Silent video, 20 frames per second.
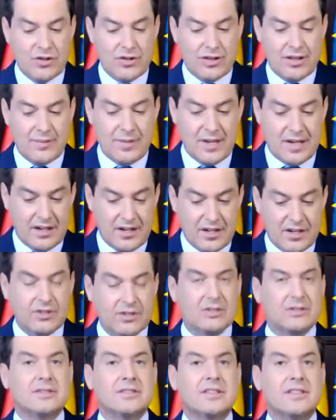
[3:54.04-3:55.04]
For
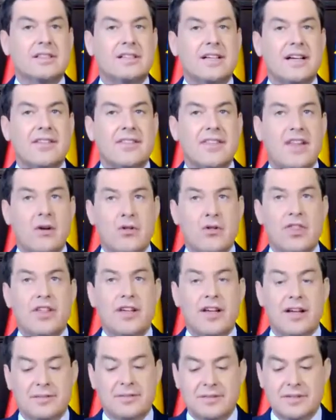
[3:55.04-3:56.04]
example, in my
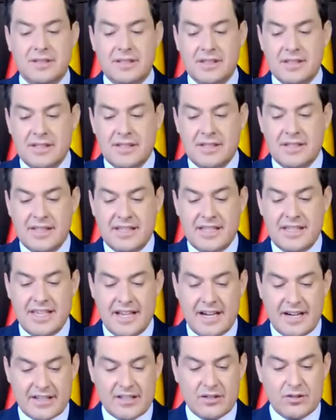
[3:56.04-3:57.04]
region, in
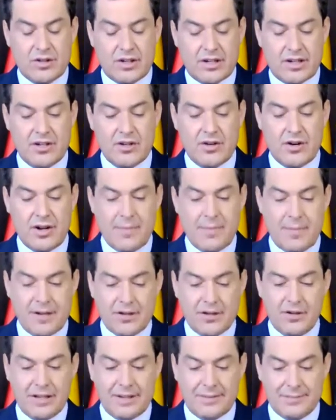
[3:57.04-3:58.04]
Andalusia,
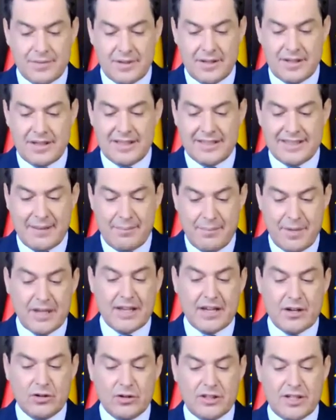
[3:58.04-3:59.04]
and in
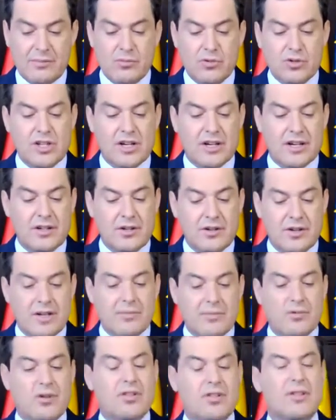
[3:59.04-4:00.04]
other Spanish
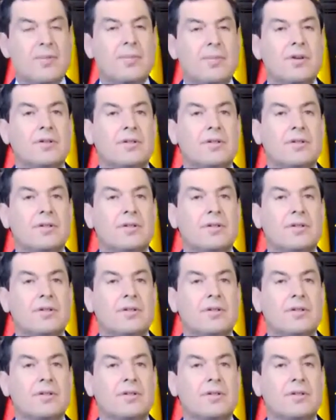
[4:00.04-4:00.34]
regions and